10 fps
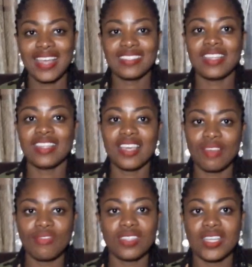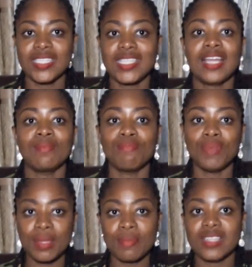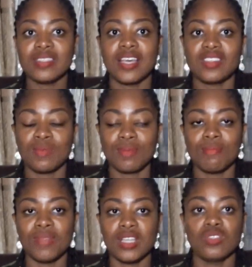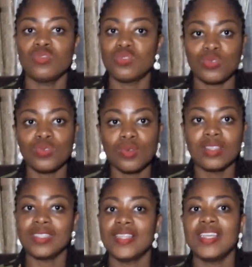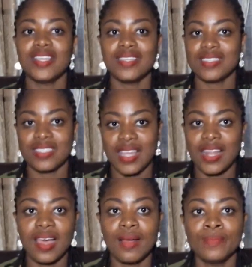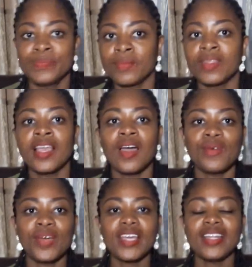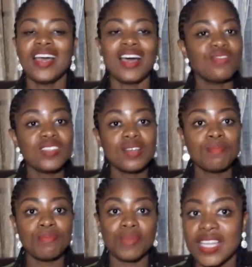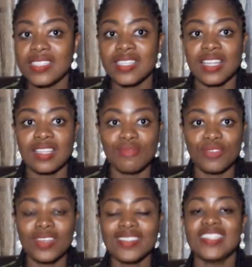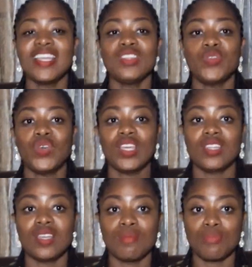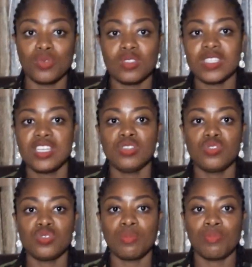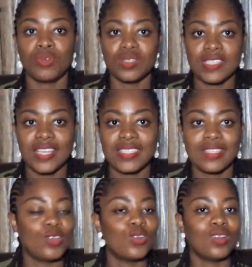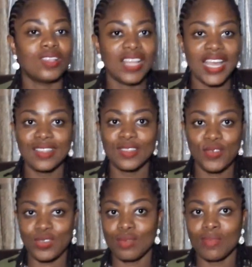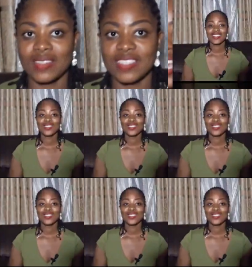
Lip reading: as an evidence that payment has been made to the seller. All right, after getting an invoice, then you can then proceed to process your land documents.